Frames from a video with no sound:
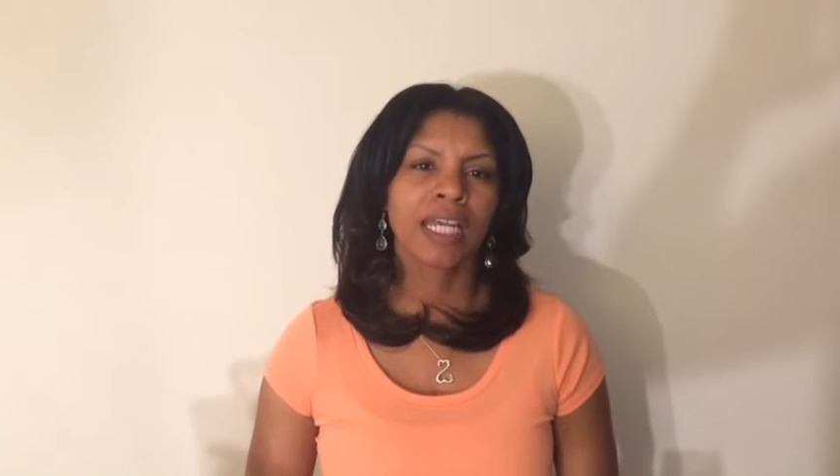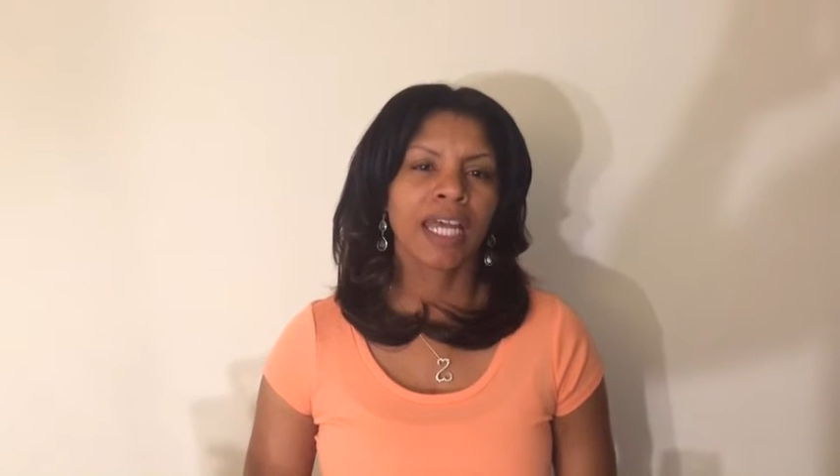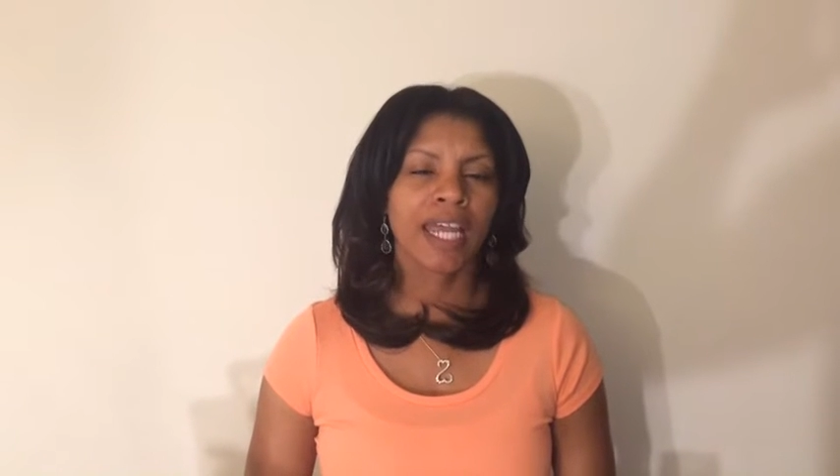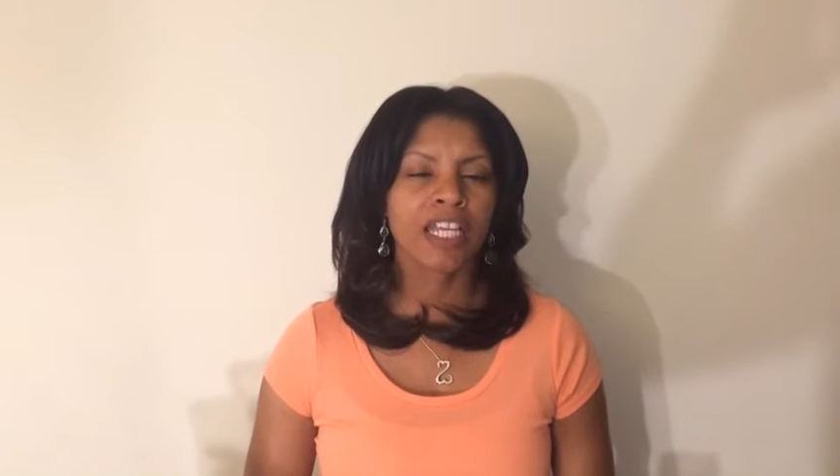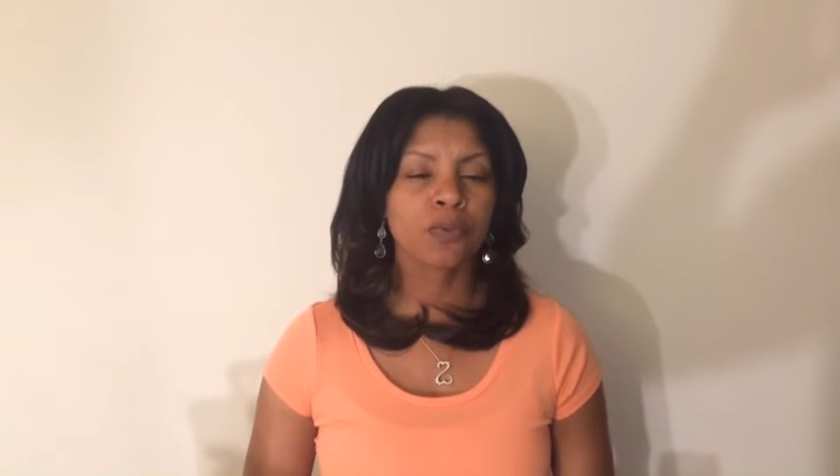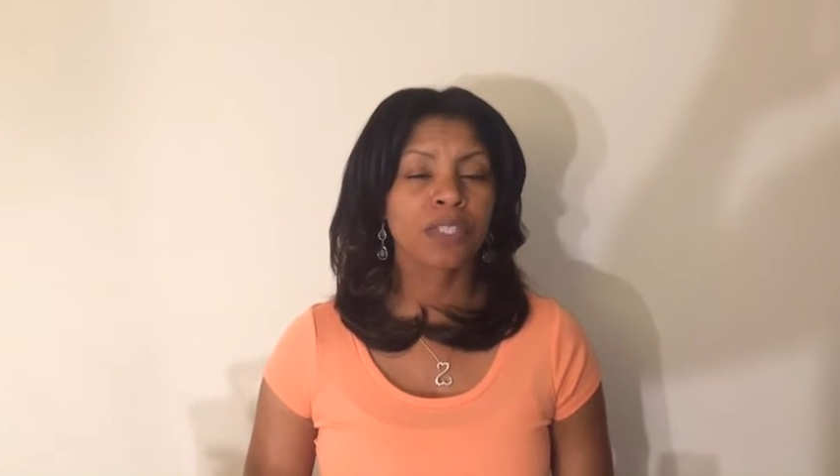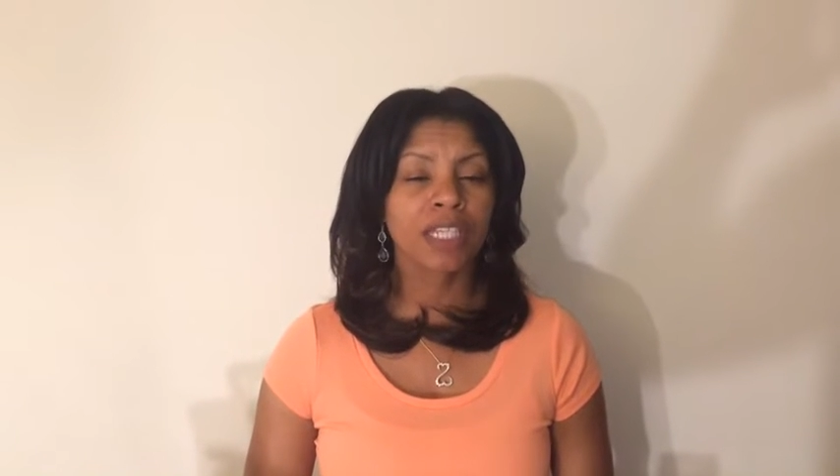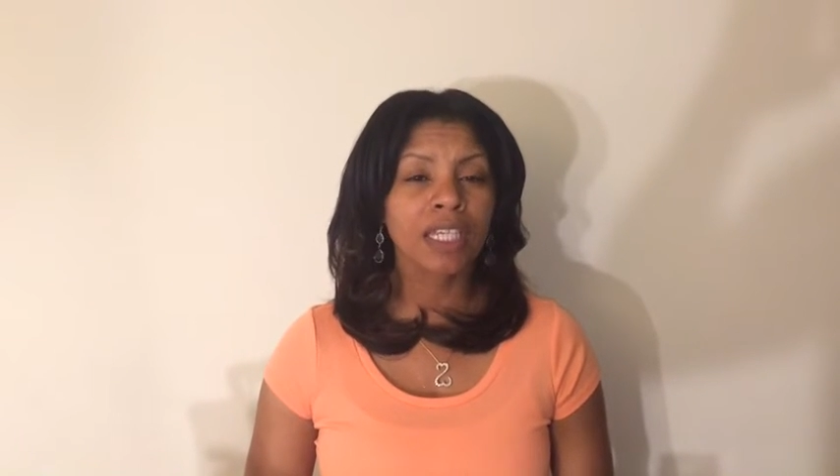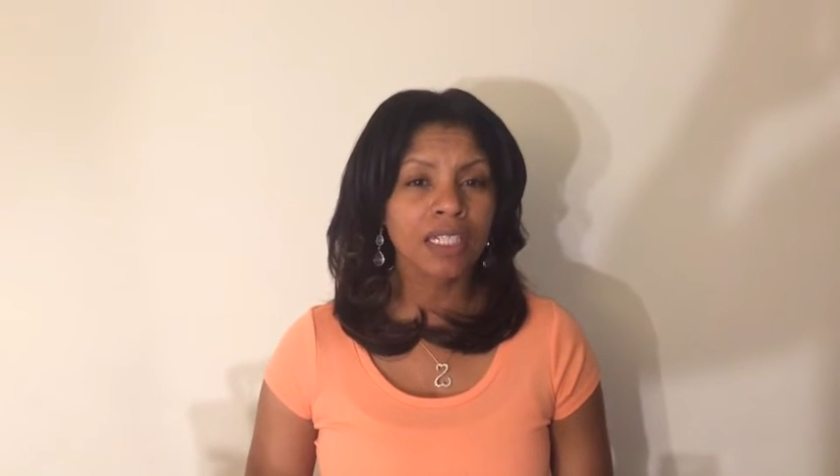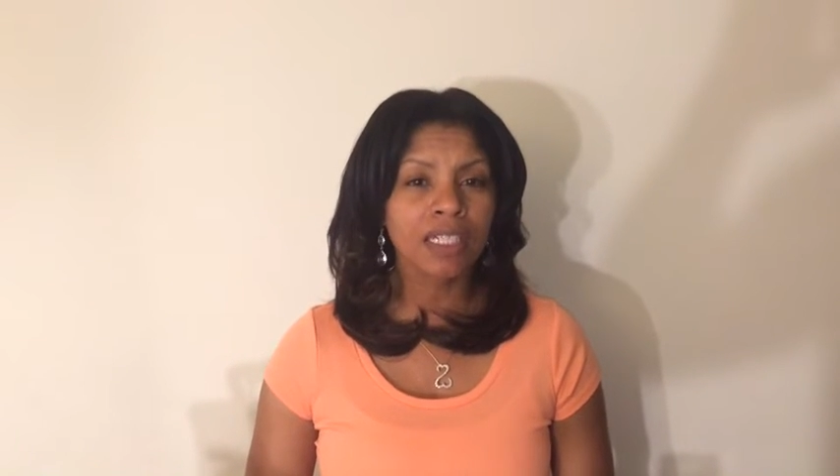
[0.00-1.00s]
as with
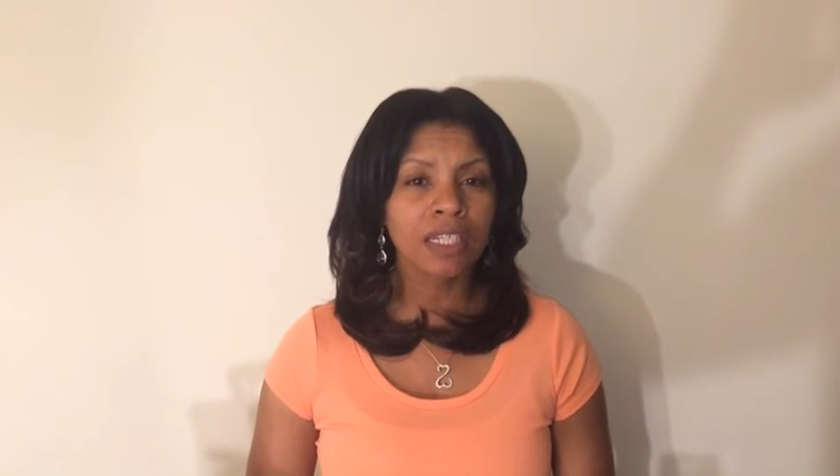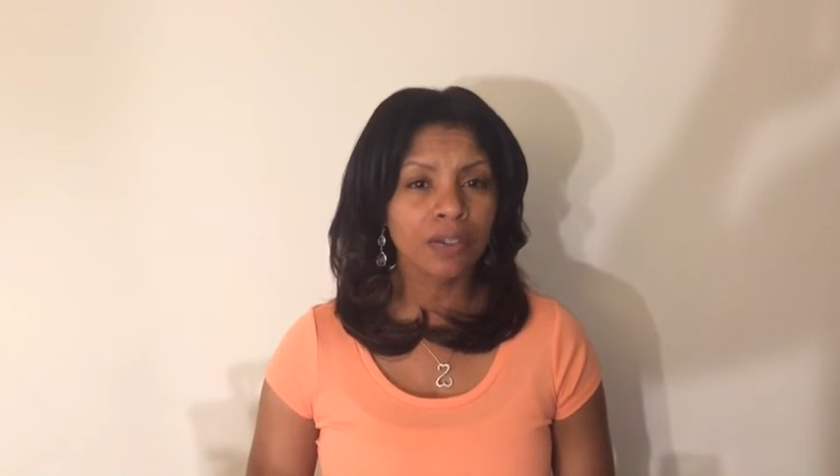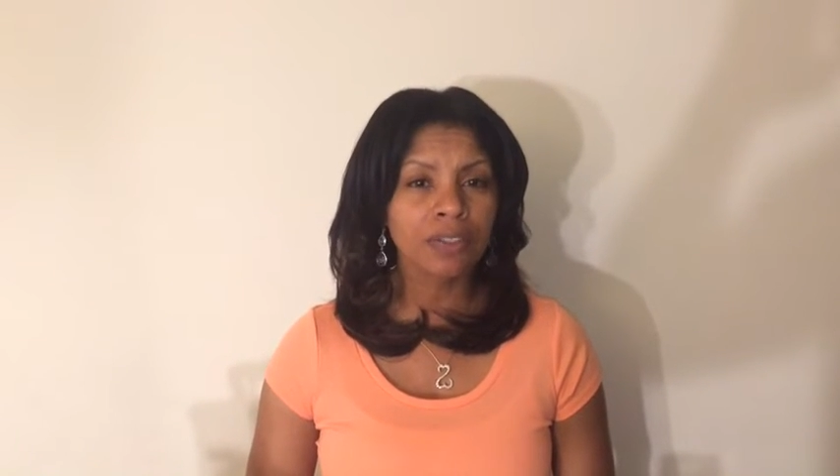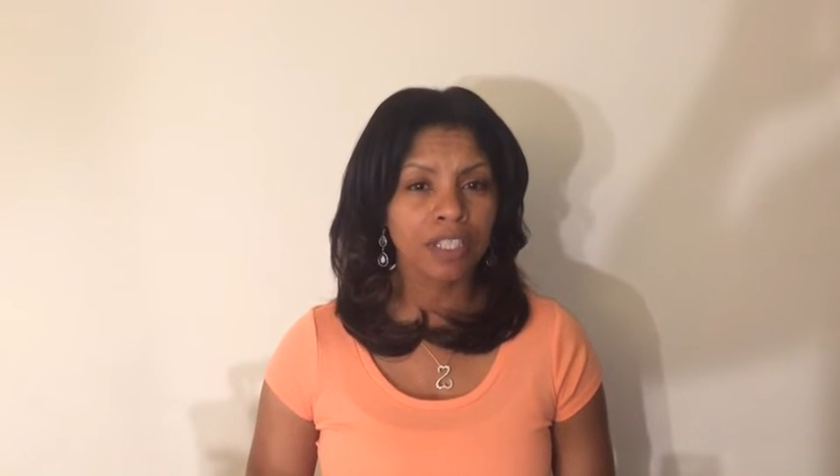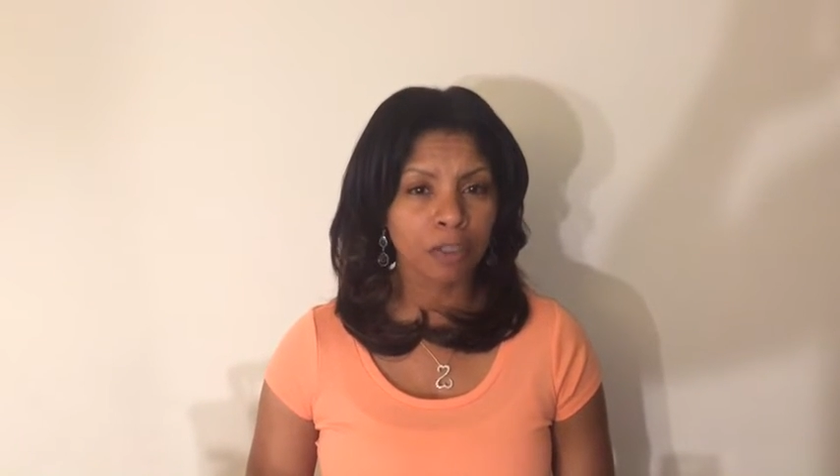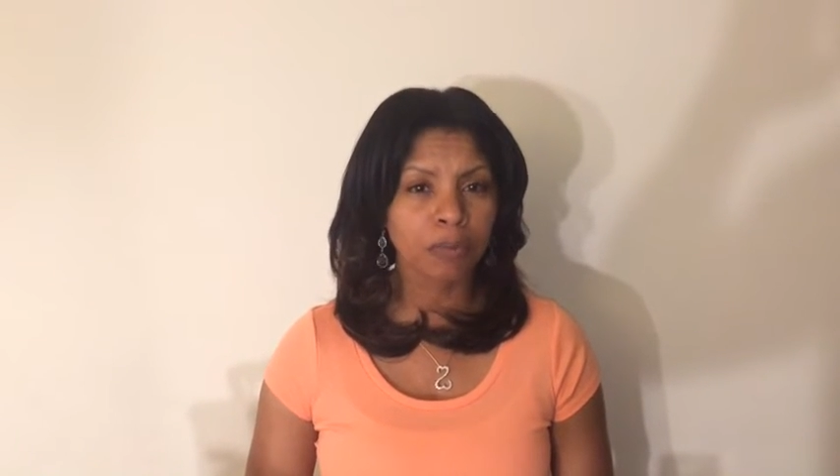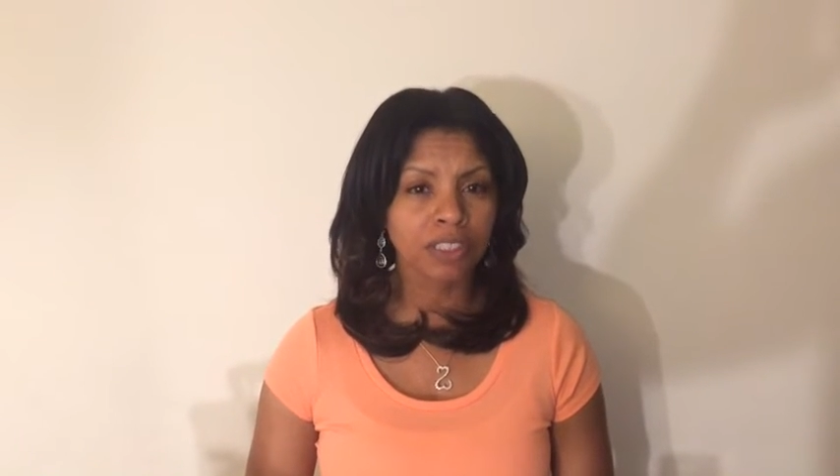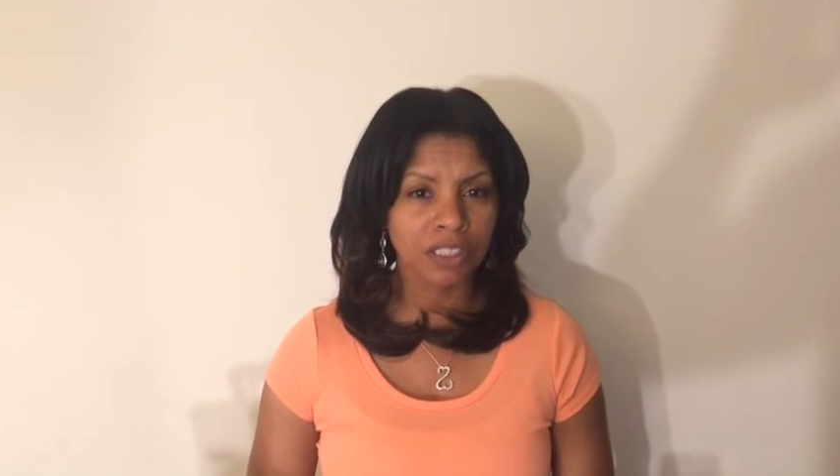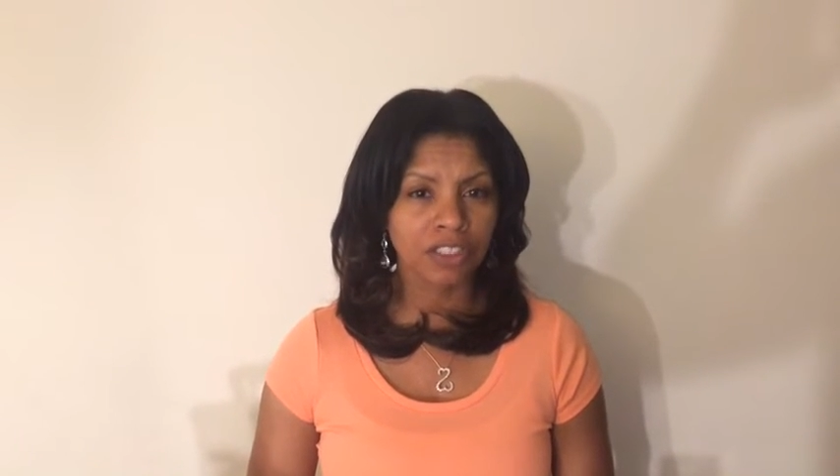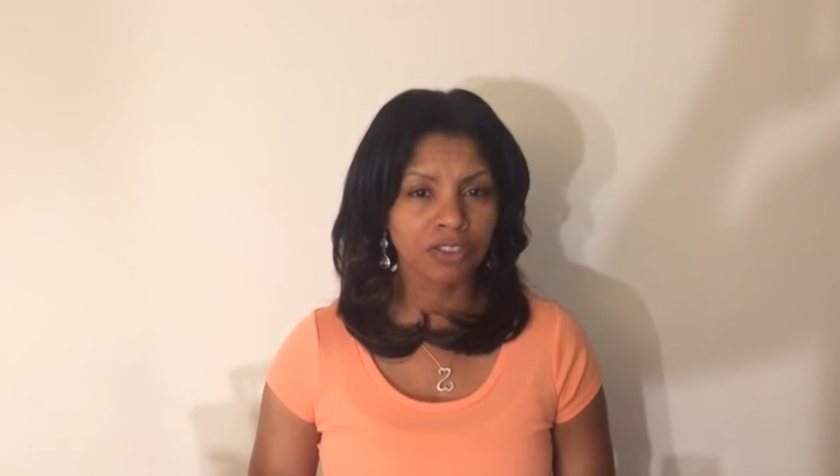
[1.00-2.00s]
any healthcare
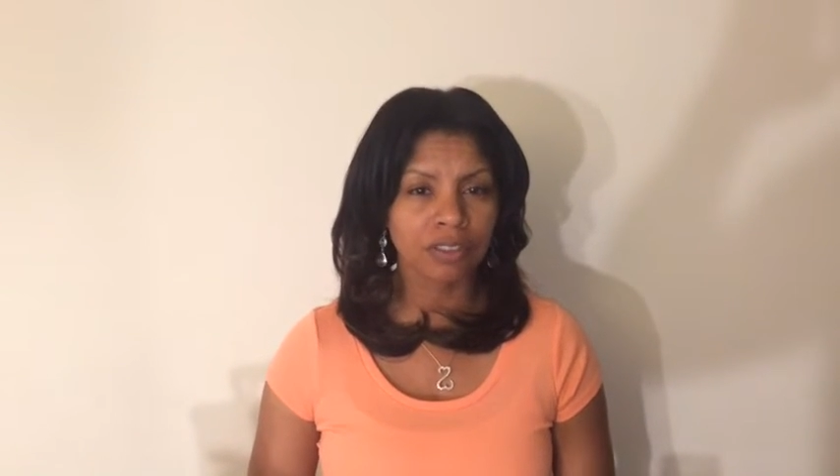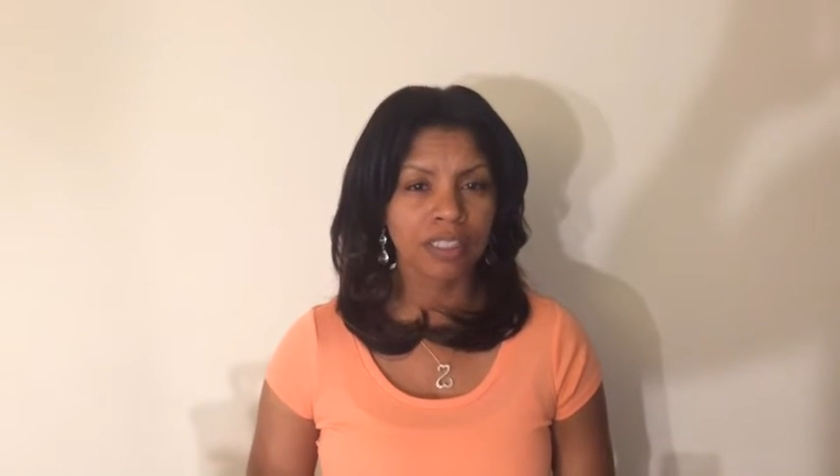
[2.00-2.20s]
procedure,